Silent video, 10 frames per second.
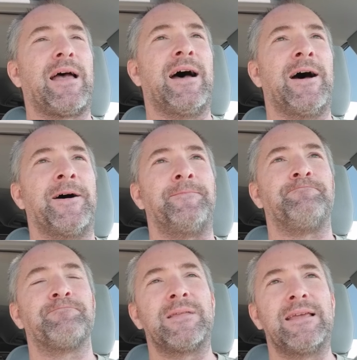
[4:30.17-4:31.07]

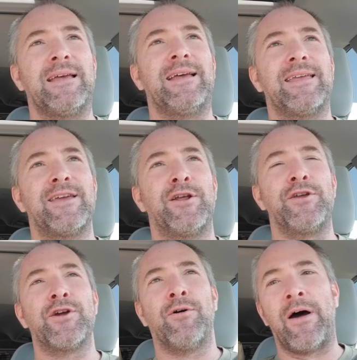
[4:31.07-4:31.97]
Um, you know,
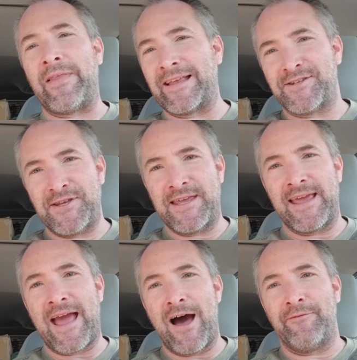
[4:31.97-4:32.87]
you go on like
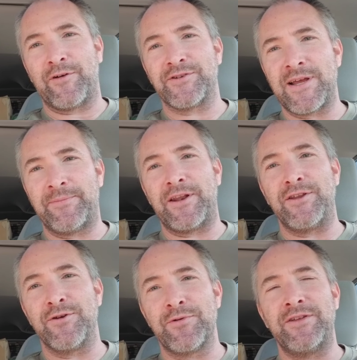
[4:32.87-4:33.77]
Seeking Alpha or something,
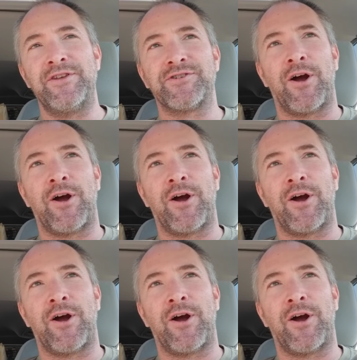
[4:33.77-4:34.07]
and you read these